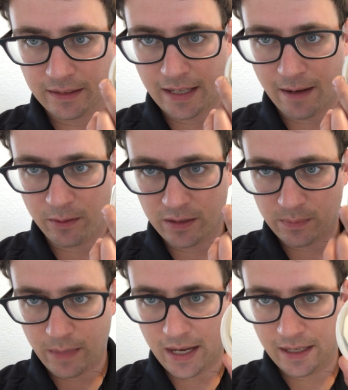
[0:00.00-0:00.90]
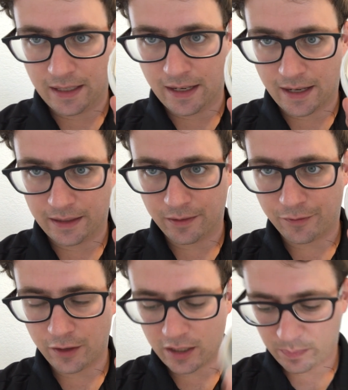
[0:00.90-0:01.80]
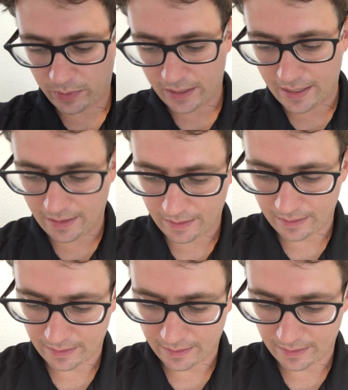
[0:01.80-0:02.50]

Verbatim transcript: that was mated on the first plate